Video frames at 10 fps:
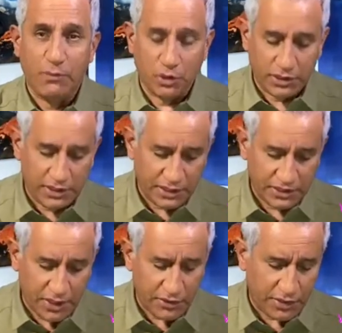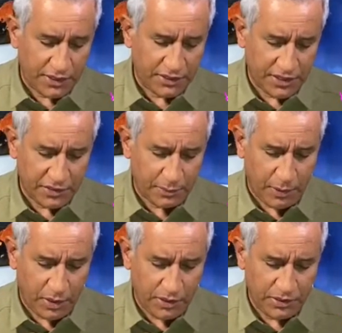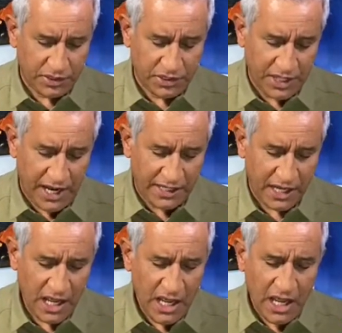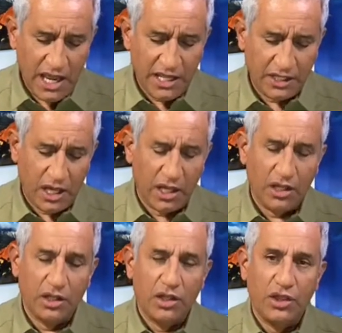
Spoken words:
mostly the southern and the central part of the state. And